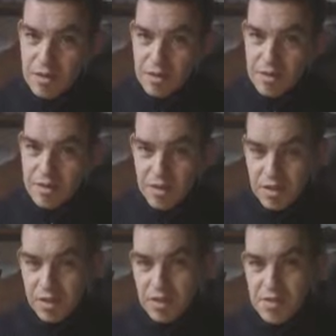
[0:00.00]

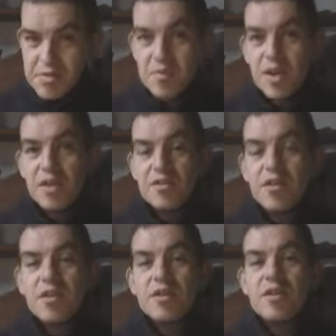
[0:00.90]
thingy inspired
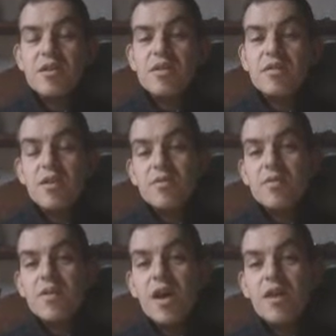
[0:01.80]
on a
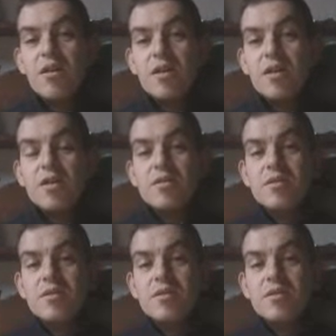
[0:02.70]
non-flower